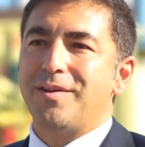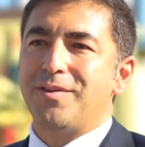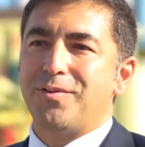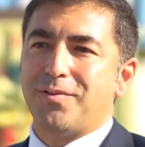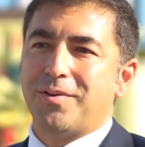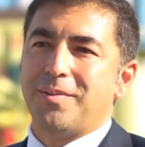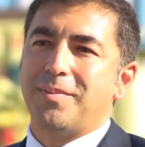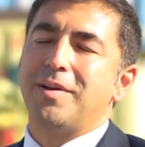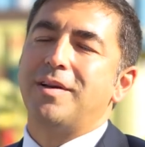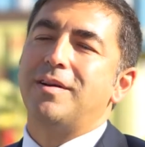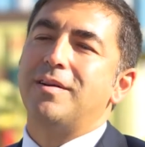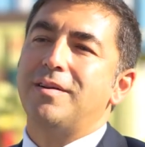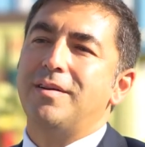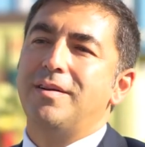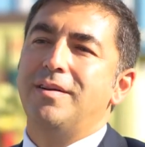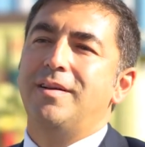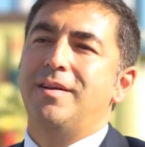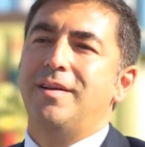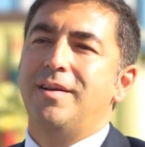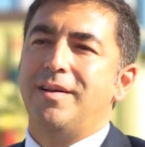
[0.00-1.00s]
into a bigger
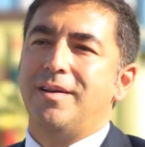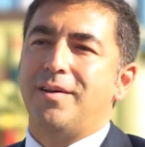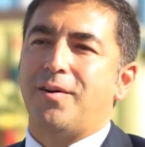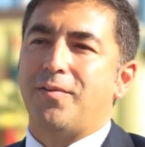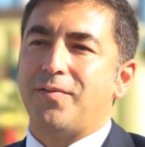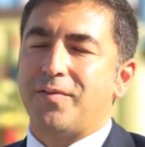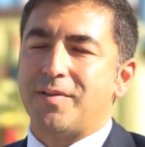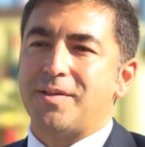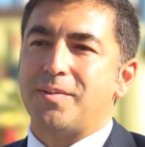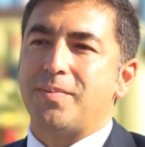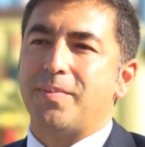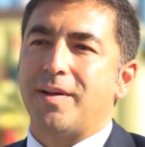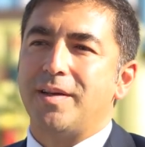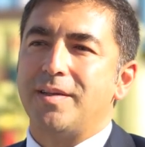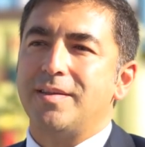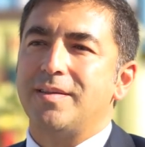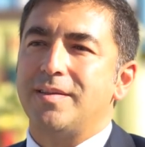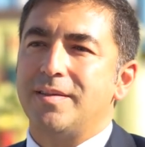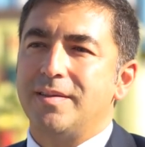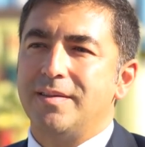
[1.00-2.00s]
office
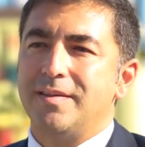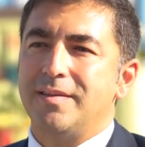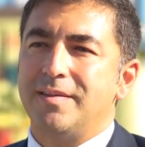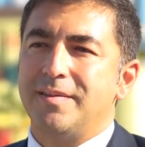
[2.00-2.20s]
space.